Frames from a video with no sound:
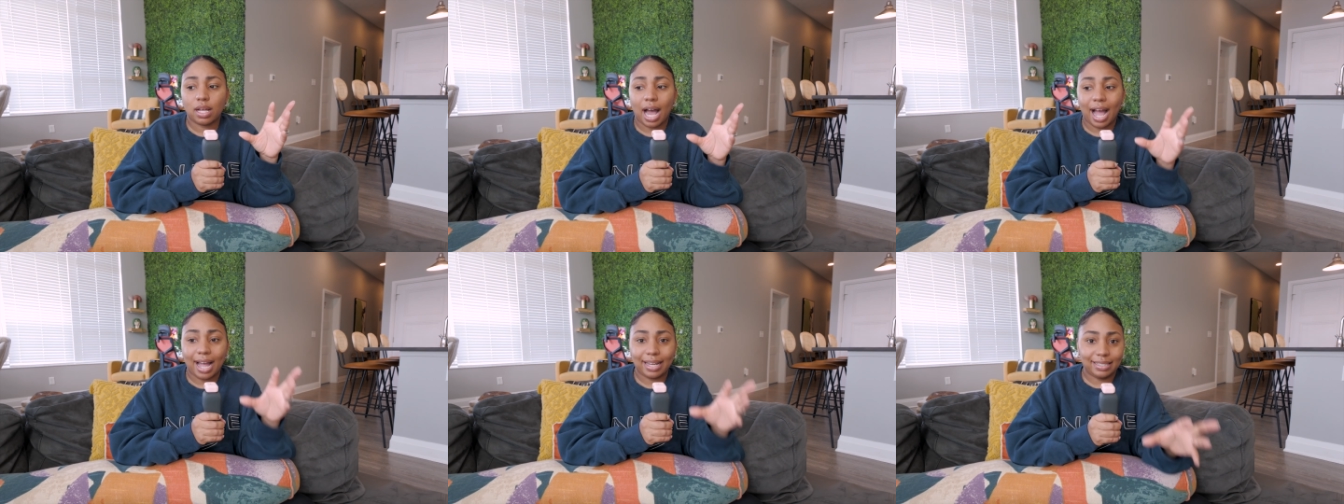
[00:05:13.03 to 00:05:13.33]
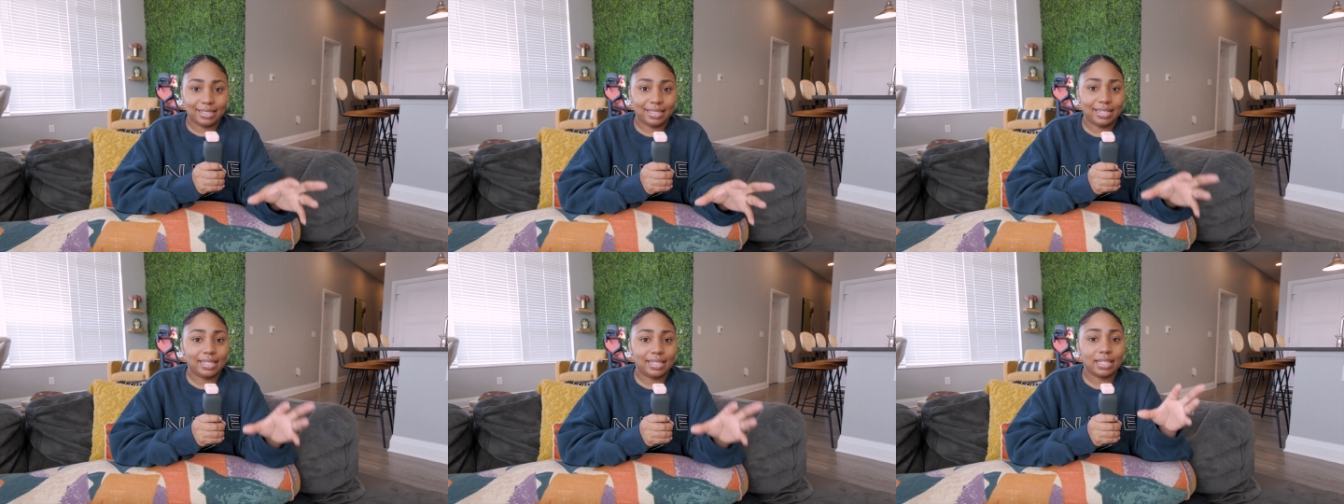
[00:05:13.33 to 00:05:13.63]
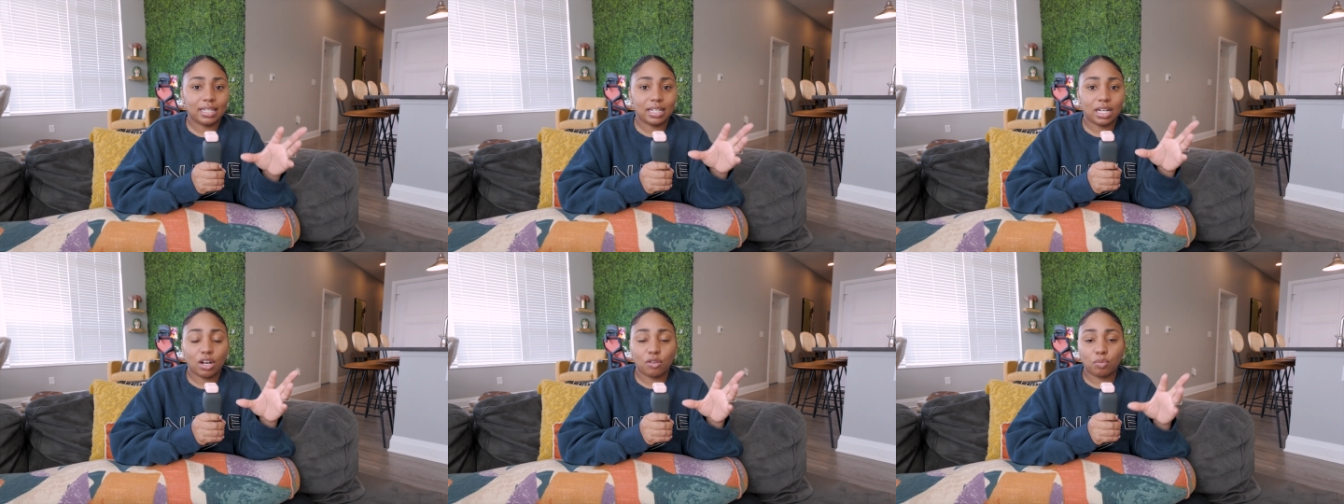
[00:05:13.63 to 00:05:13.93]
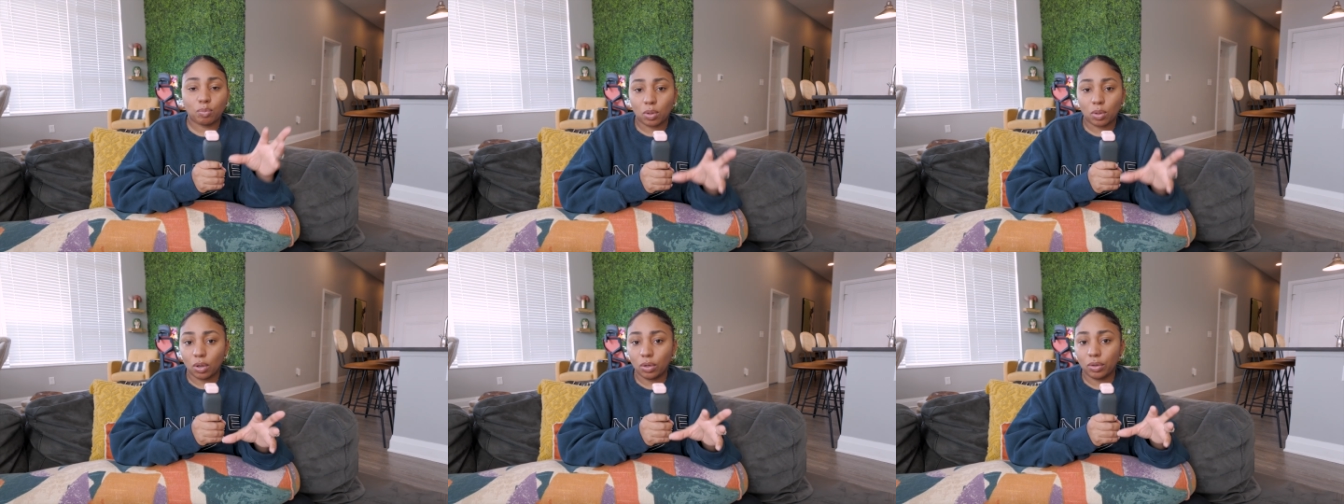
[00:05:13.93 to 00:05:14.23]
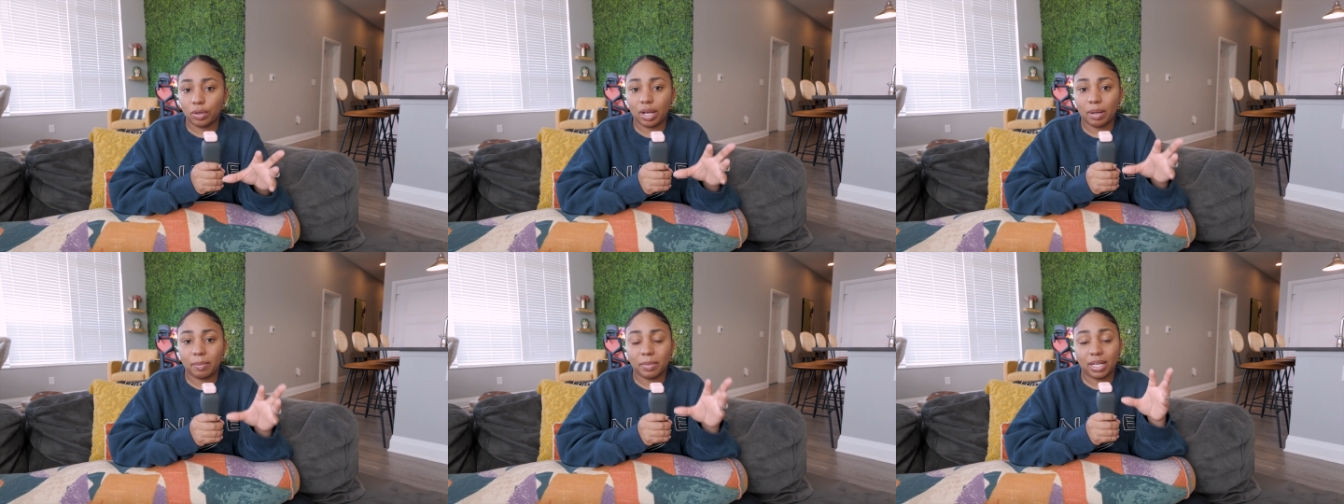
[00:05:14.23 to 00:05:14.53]
idea of
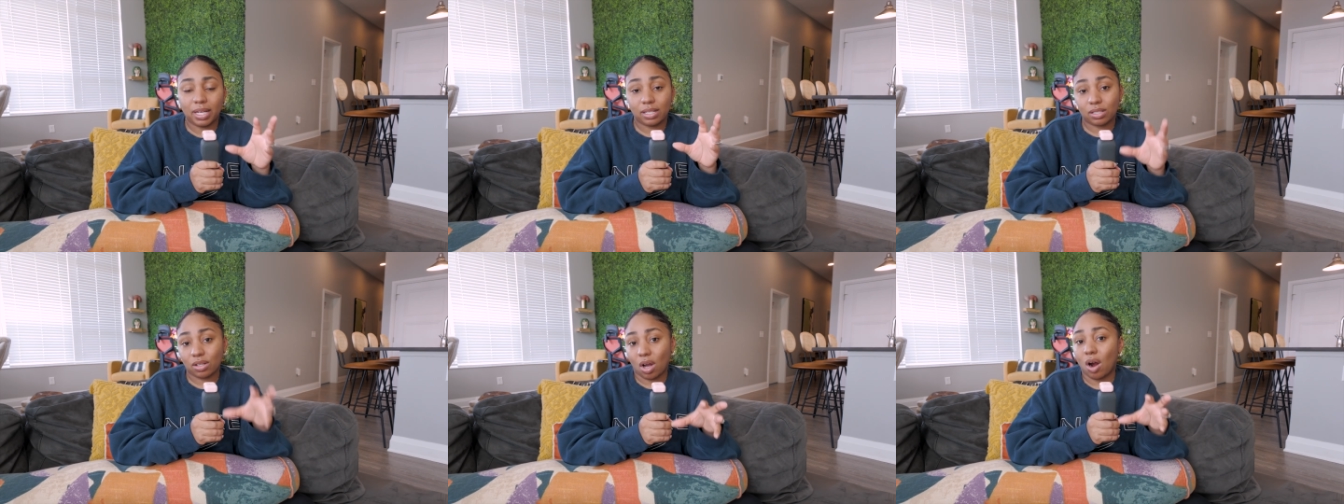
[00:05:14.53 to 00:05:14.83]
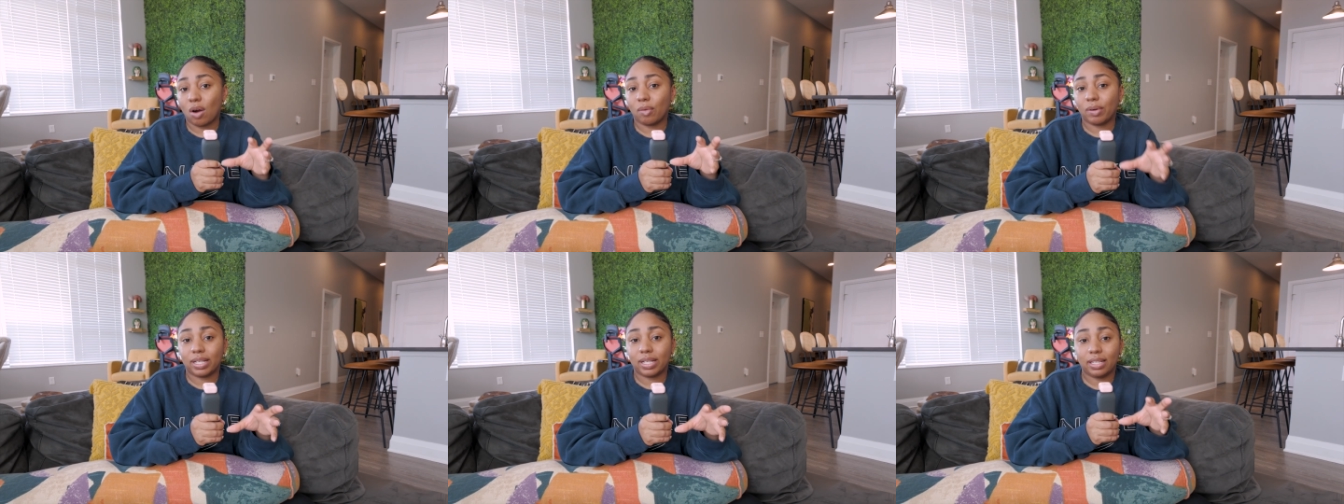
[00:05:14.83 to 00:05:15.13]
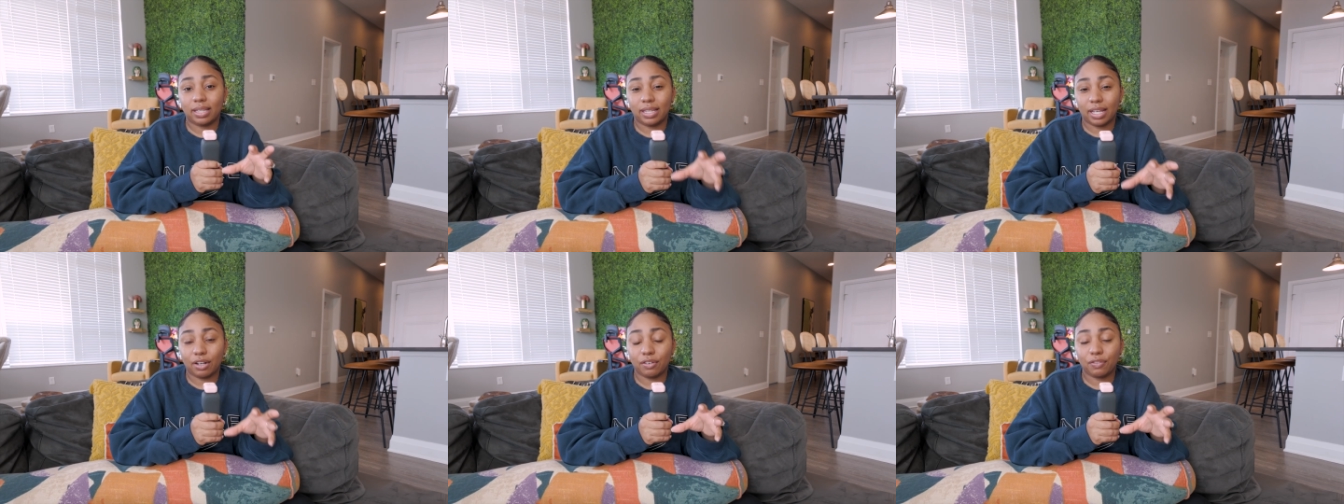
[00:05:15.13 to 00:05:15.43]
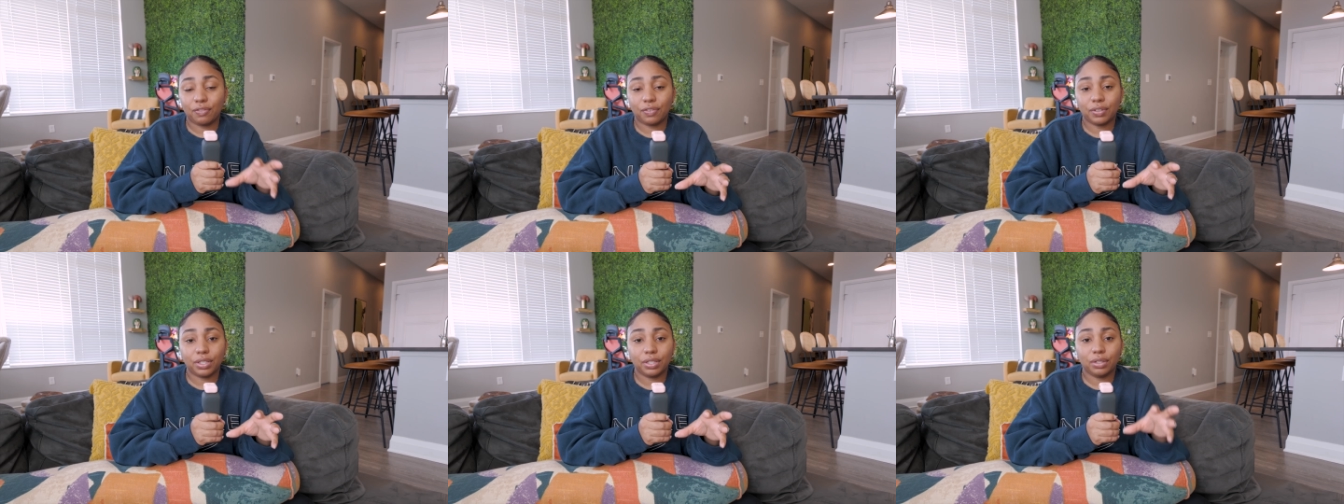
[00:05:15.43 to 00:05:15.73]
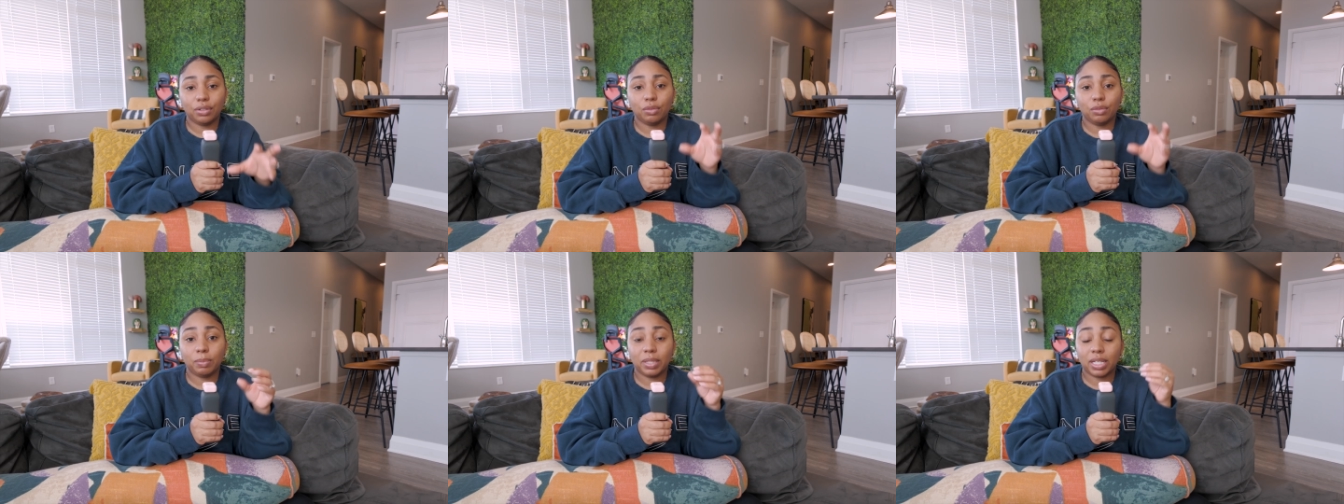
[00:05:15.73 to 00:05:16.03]
programming is already there for
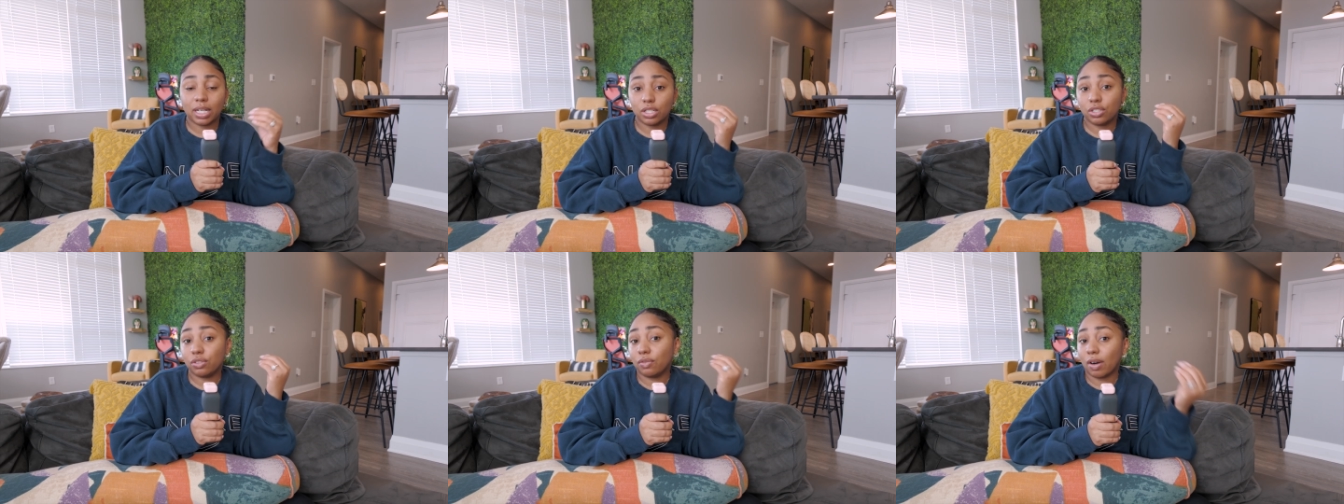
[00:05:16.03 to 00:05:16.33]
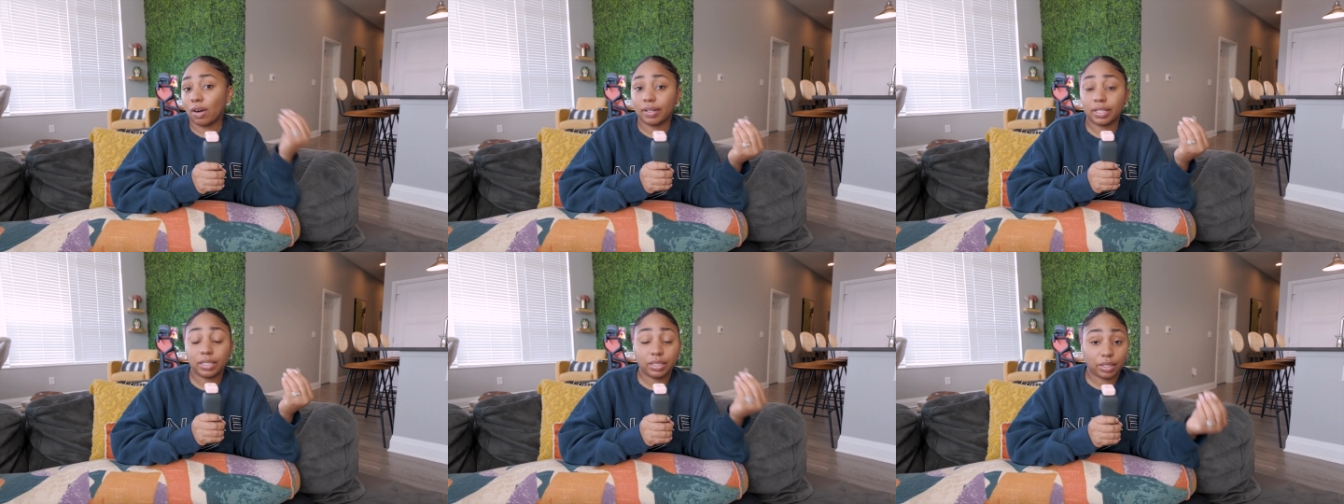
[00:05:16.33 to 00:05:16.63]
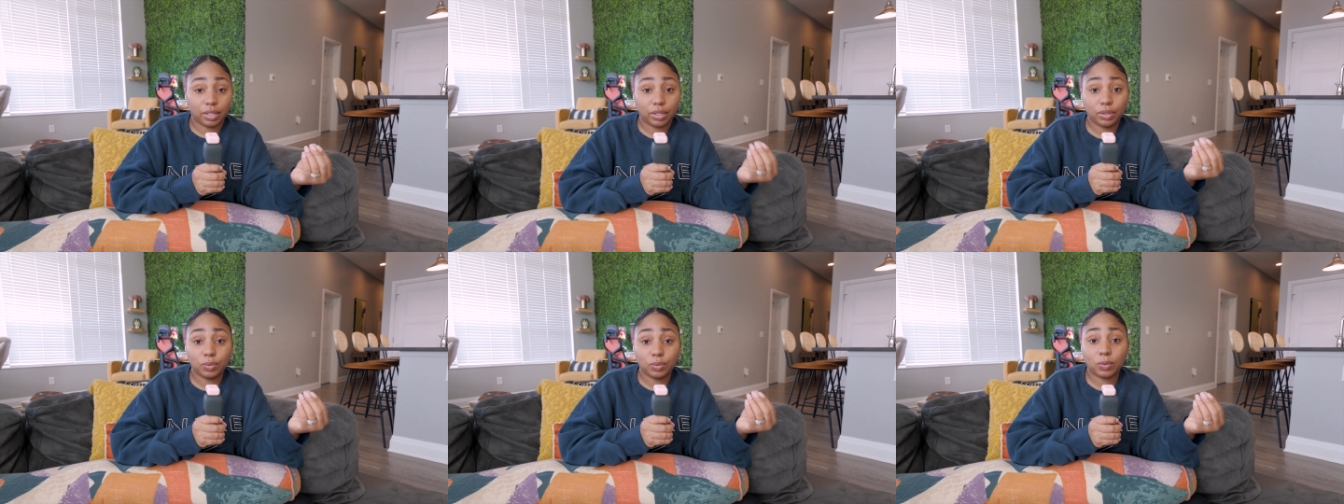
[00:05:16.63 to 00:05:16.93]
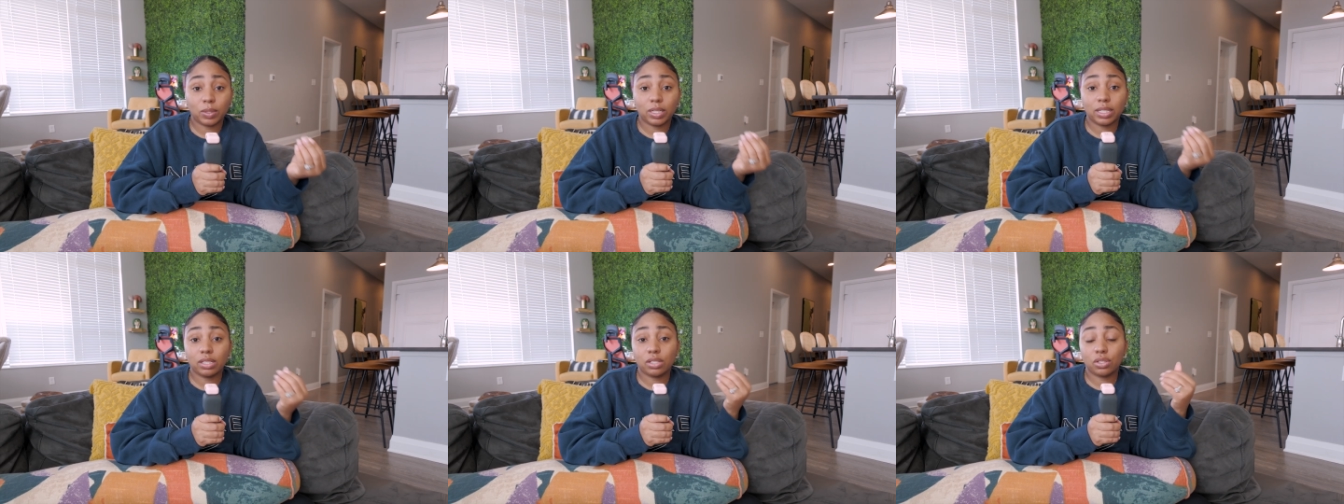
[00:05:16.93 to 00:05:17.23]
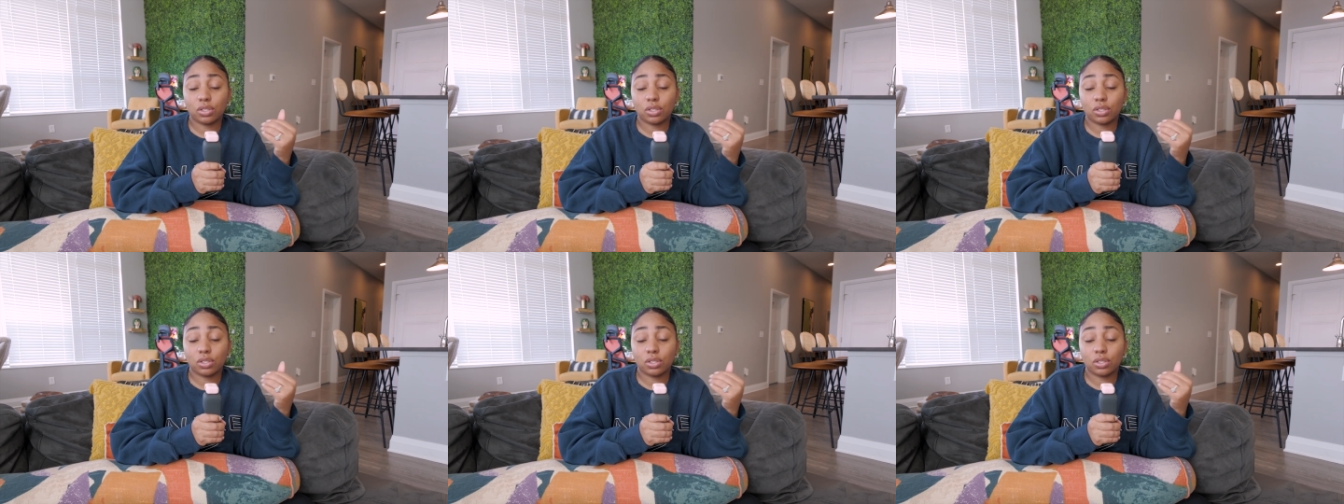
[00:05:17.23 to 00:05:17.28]
you because you've already learned one.